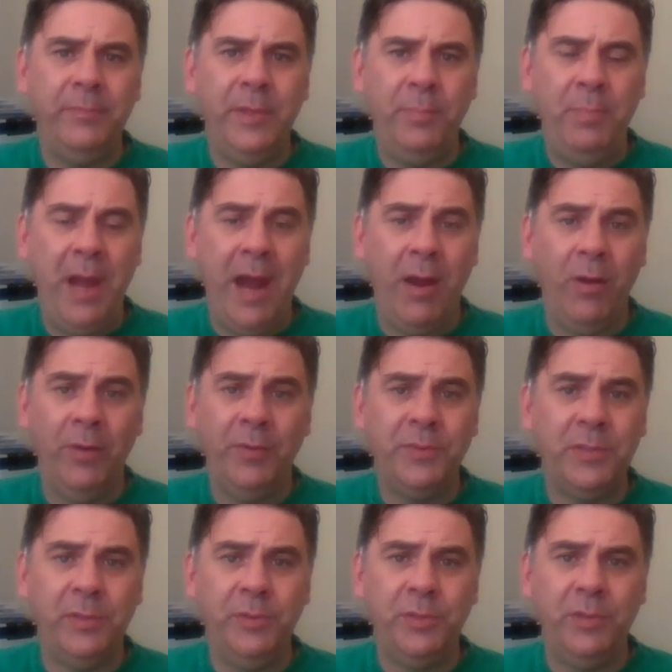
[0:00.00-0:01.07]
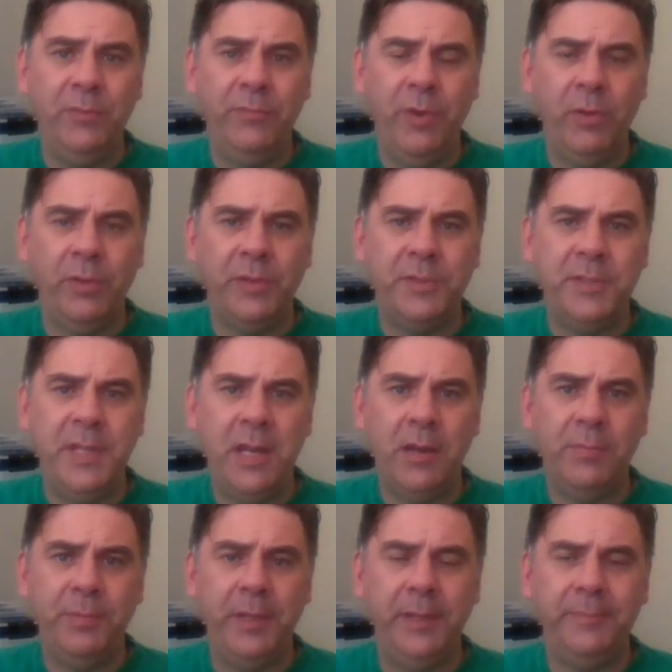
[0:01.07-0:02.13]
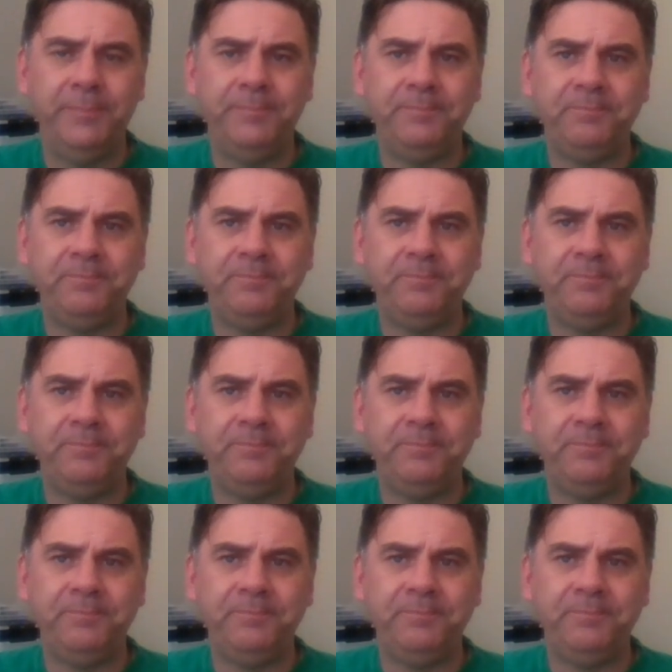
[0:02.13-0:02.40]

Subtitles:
the power of solution-focused therapy.